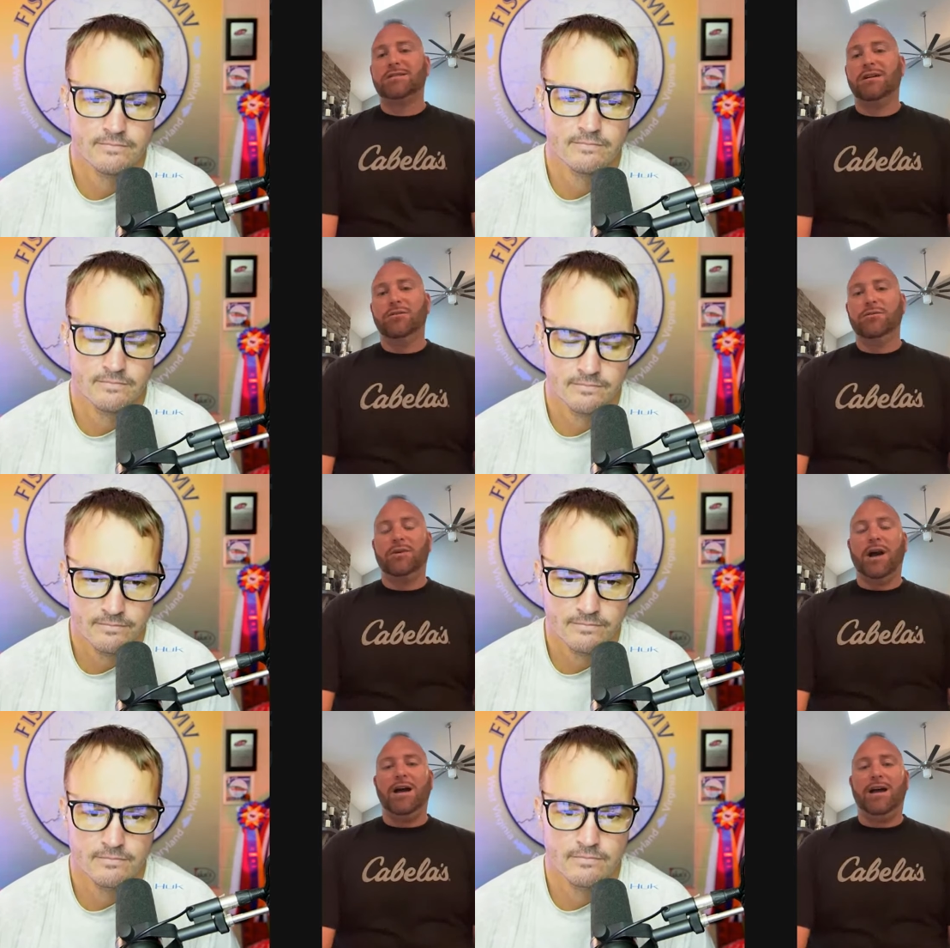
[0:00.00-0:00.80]
Speaker 1: So
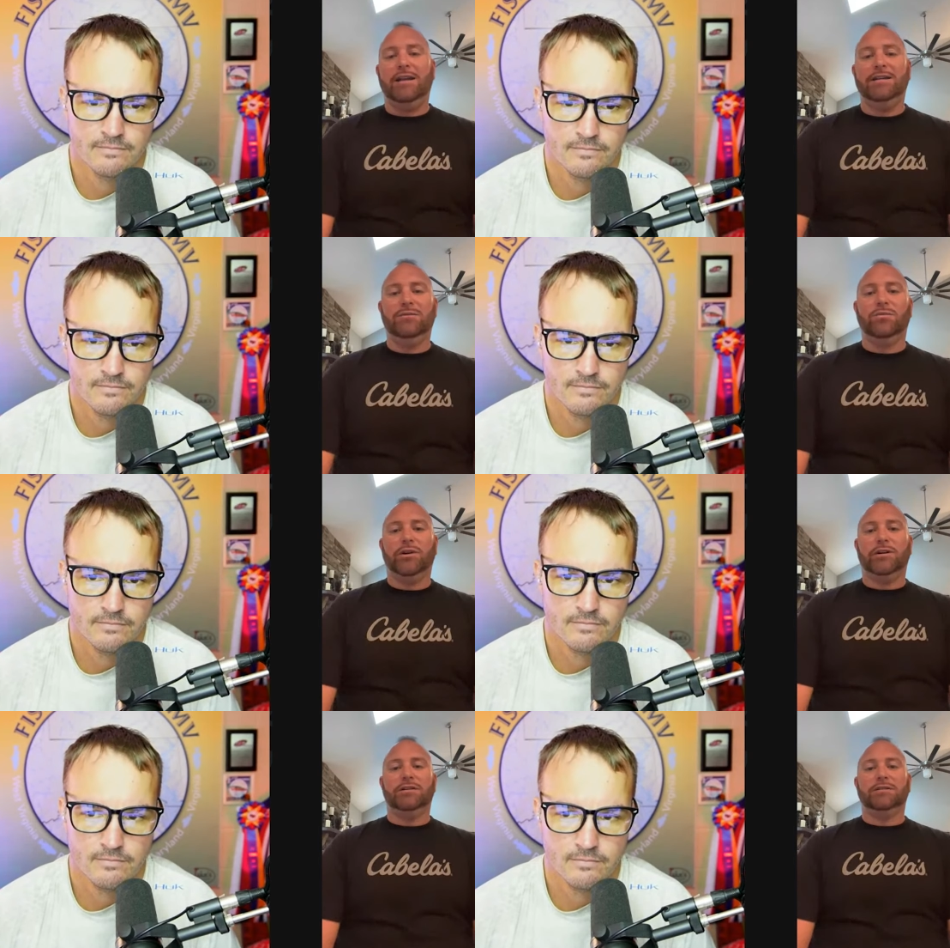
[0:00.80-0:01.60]
I, I didn't
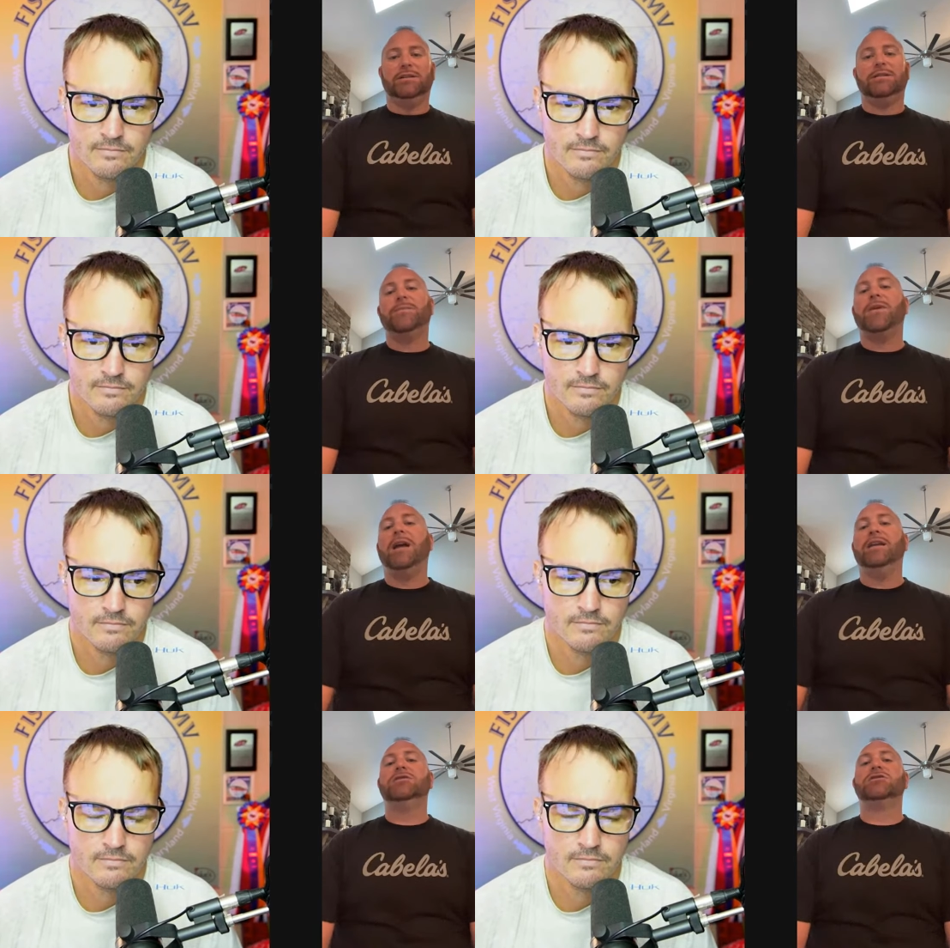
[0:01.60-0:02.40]
want to, I
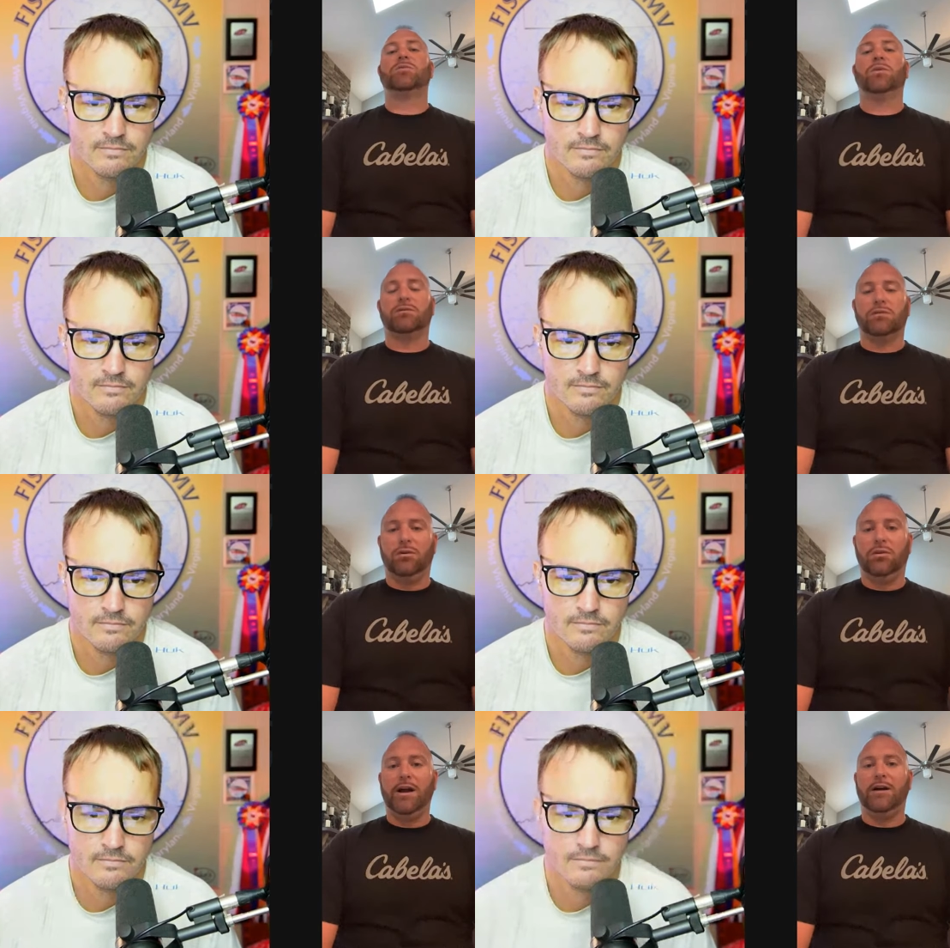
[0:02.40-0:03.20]
didn't just want to
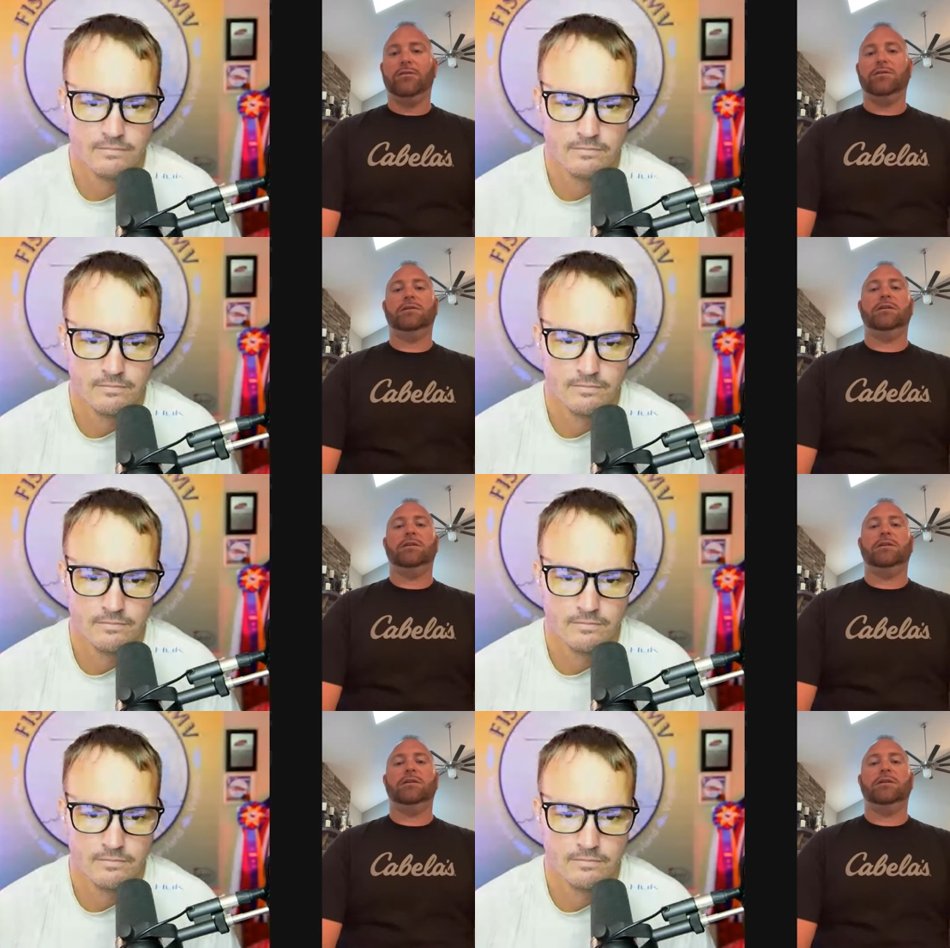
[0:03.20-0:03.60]
roll out.